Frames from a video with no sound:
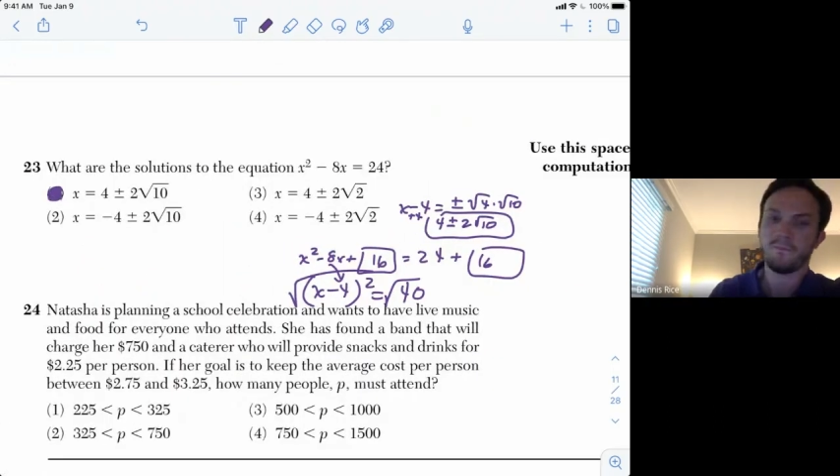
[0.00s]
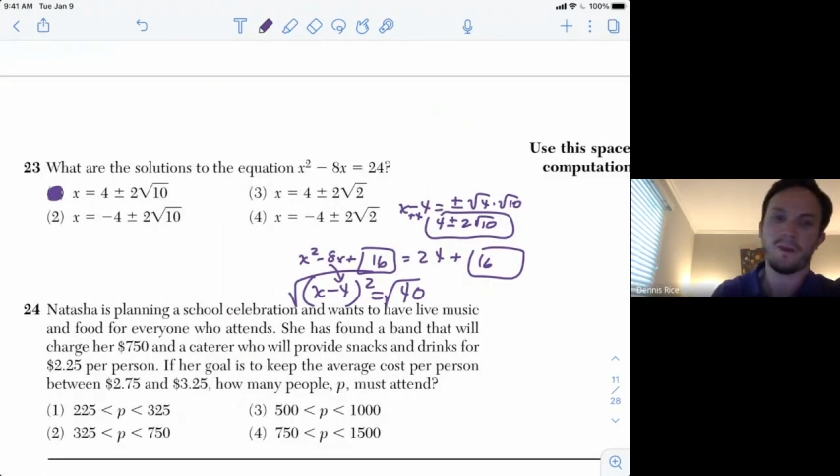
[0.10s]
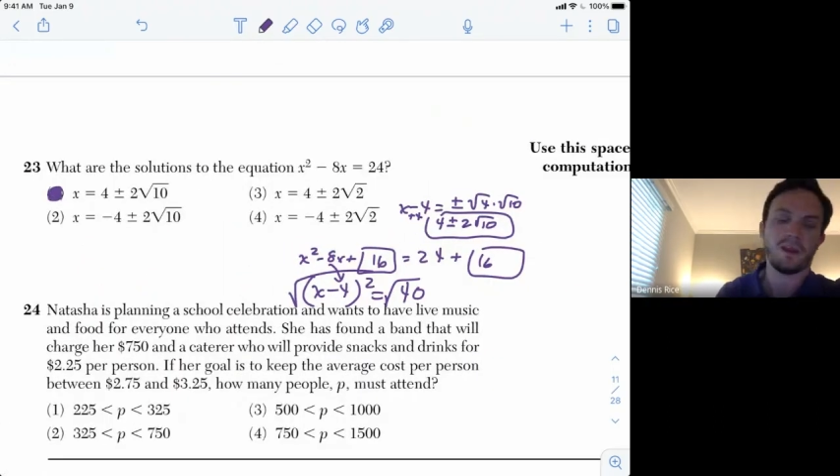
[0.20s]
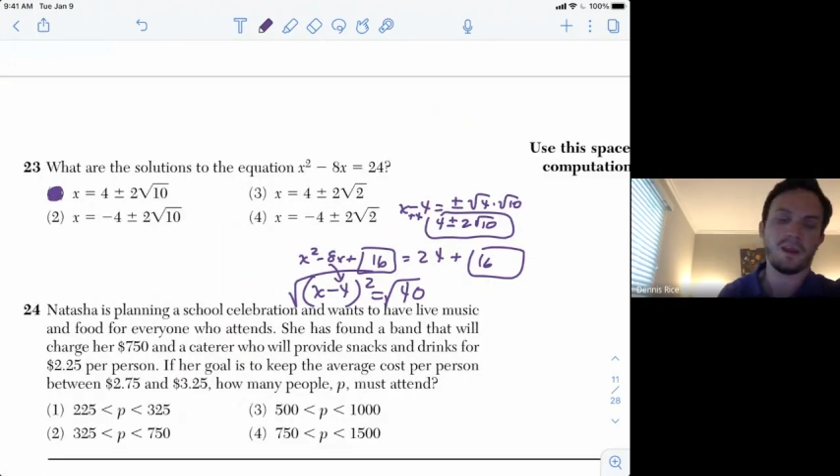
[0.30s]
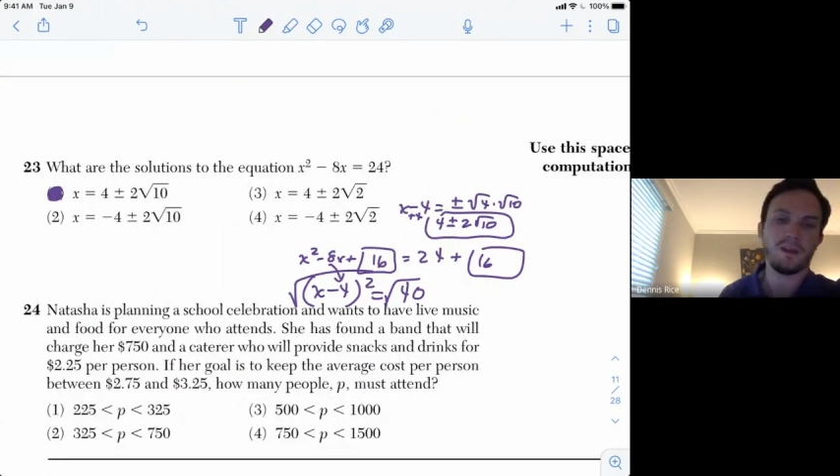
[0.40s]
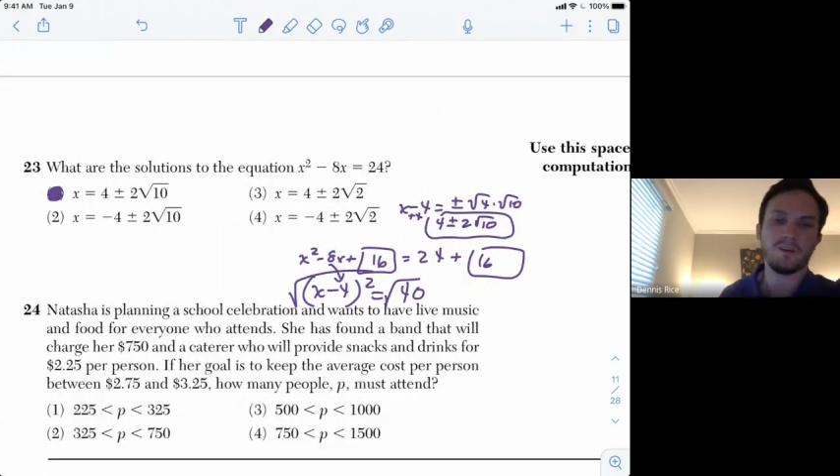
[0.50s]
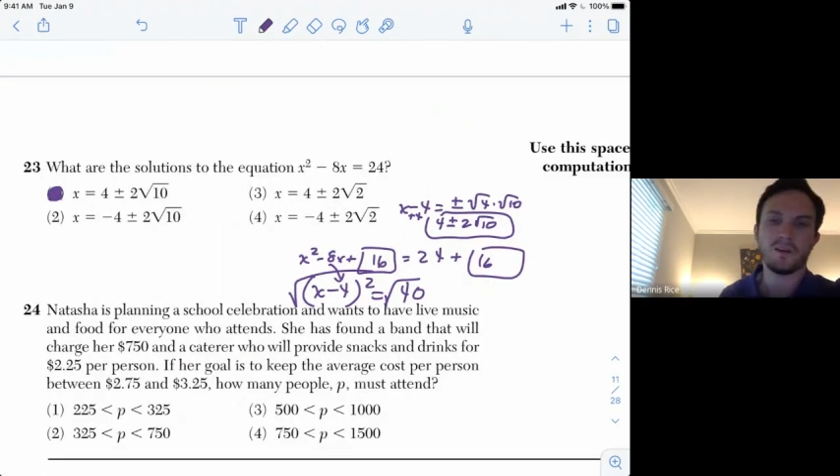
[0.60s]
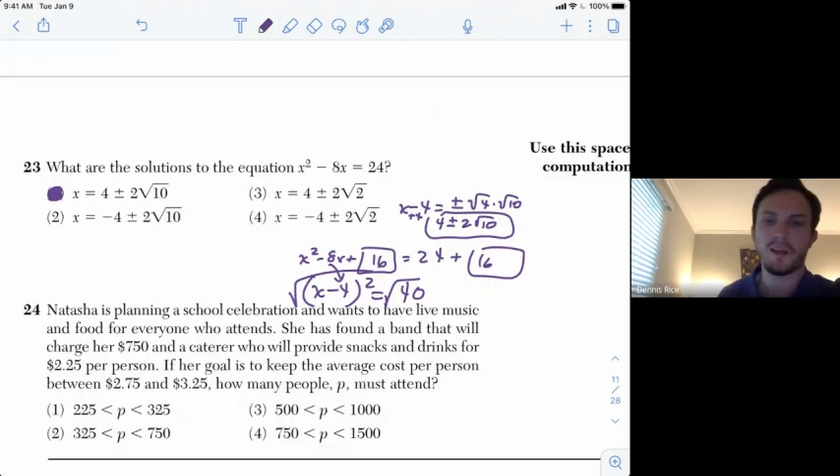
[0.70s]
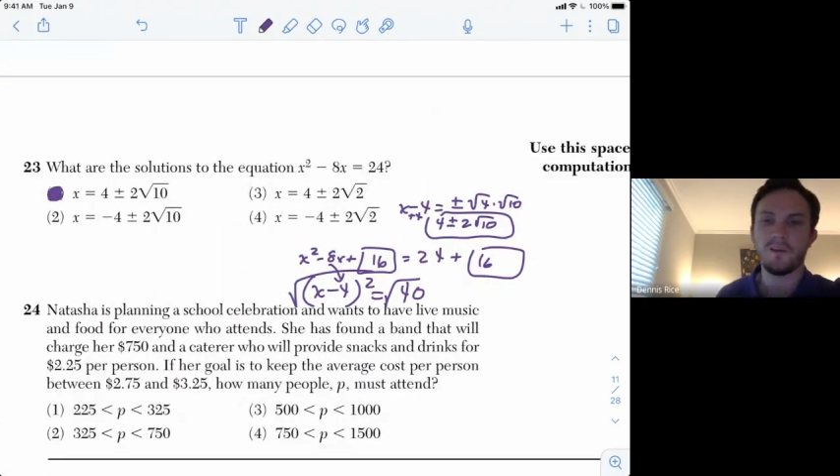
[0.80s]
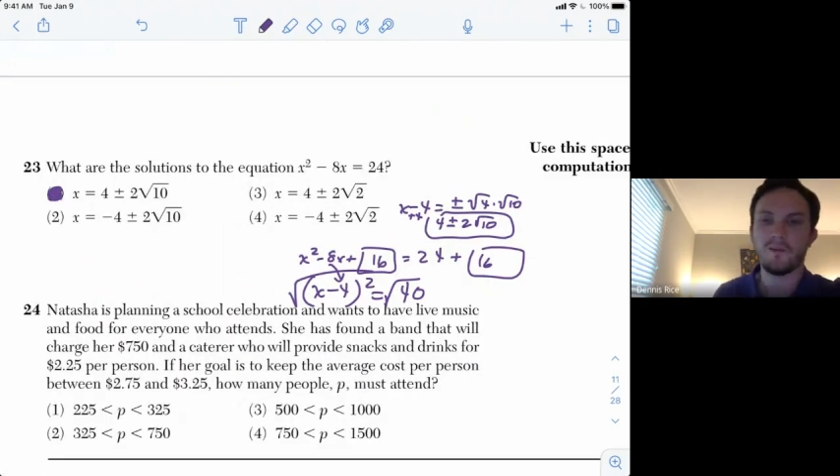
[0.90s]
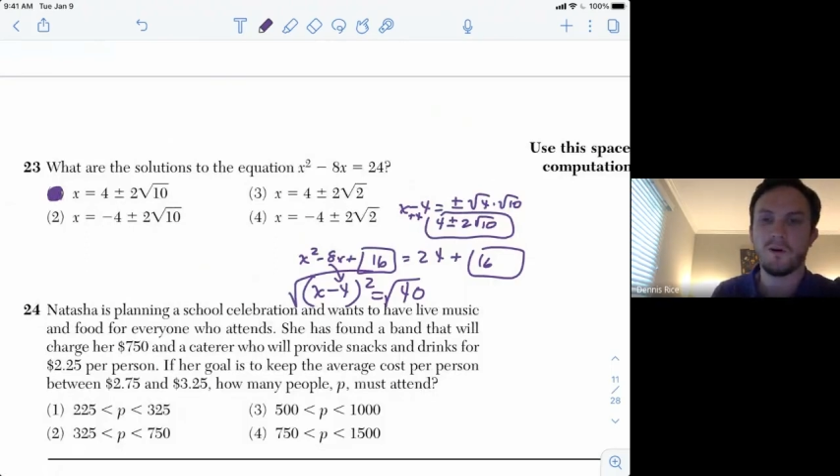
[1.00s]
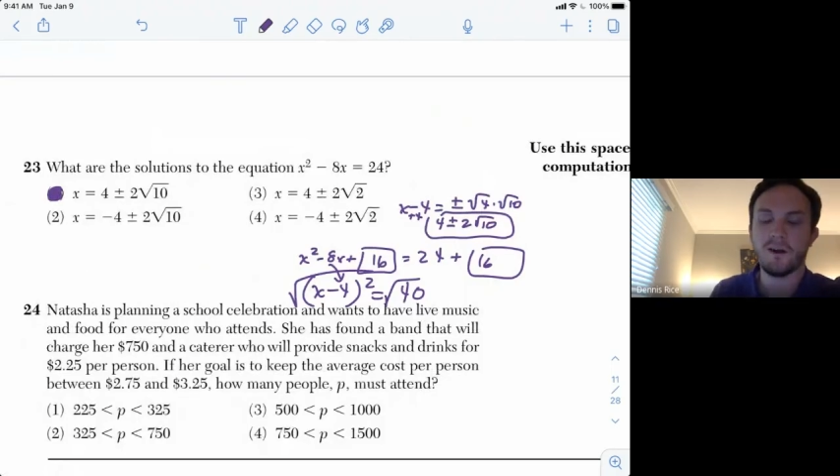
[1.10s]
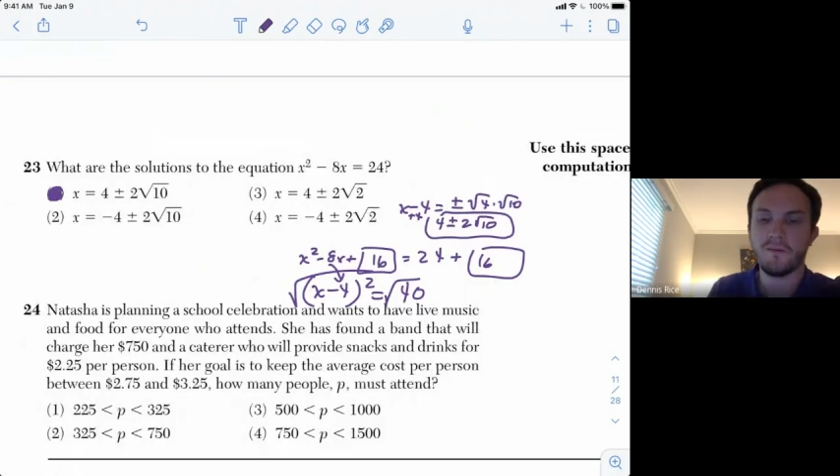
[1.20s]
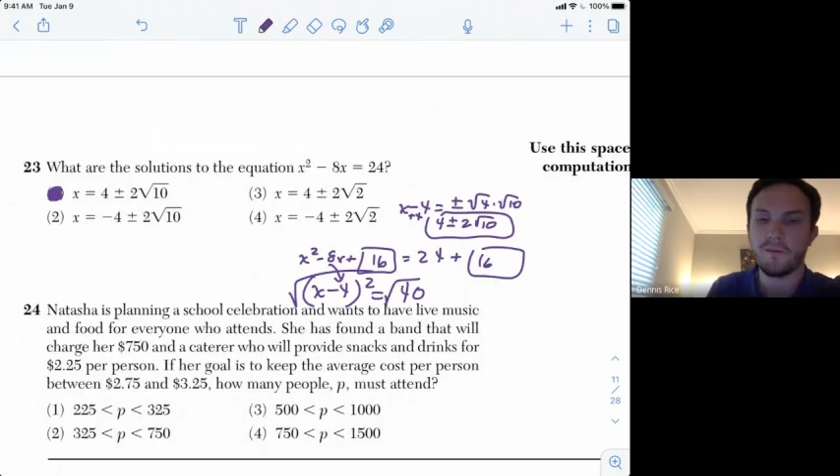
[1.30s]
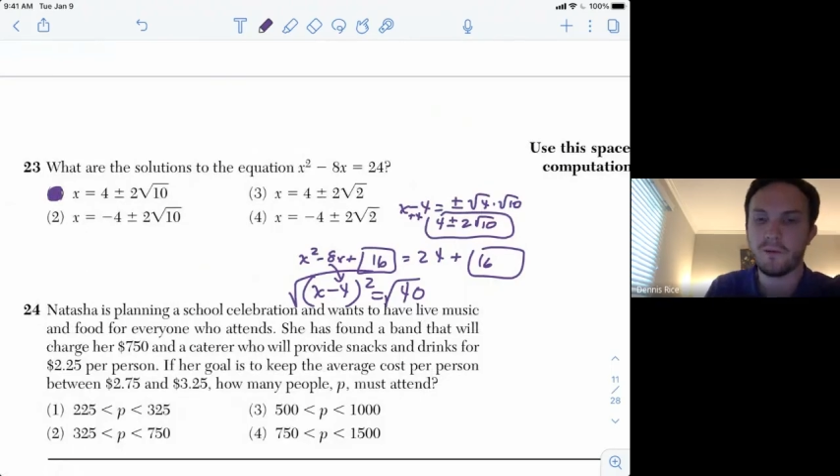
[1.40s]
And again, you can do
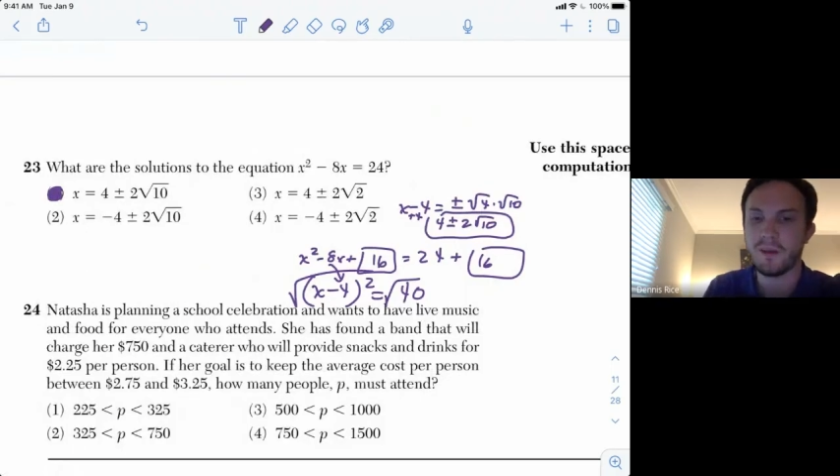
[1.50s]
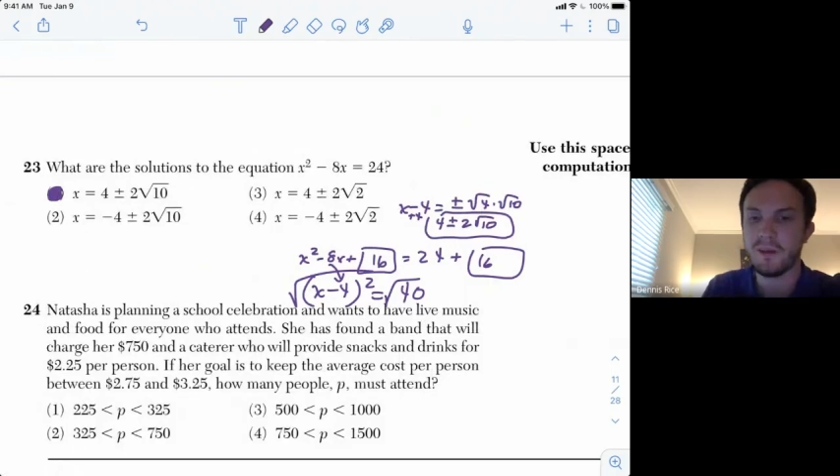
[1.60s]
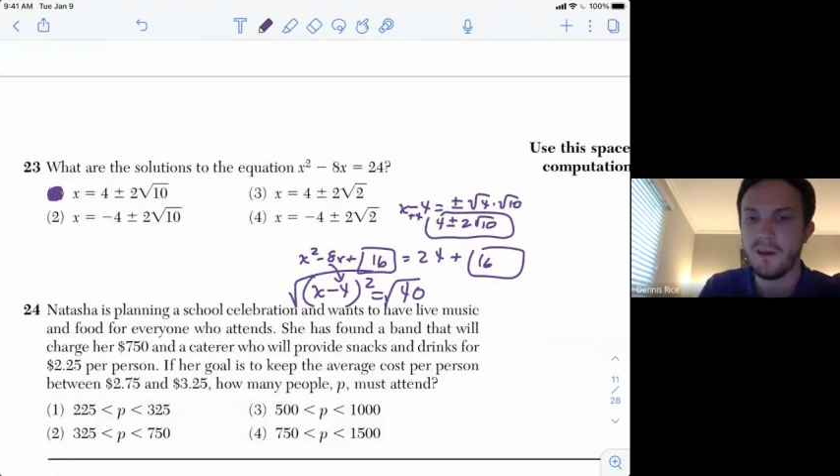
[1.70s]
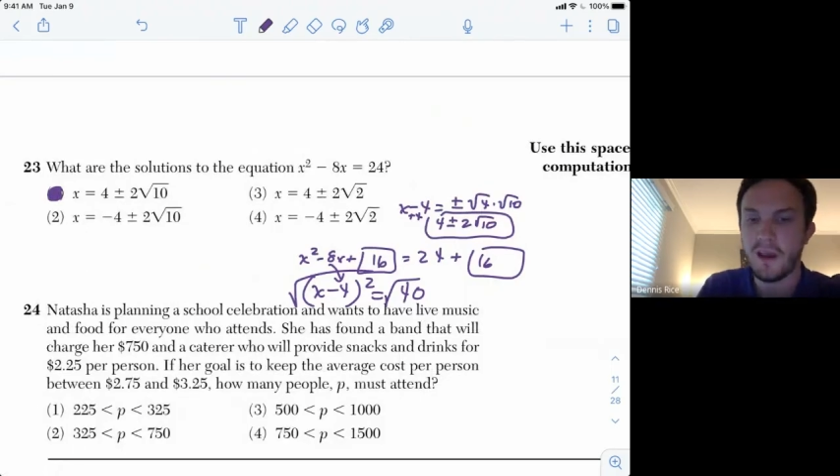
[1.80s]
quad formula.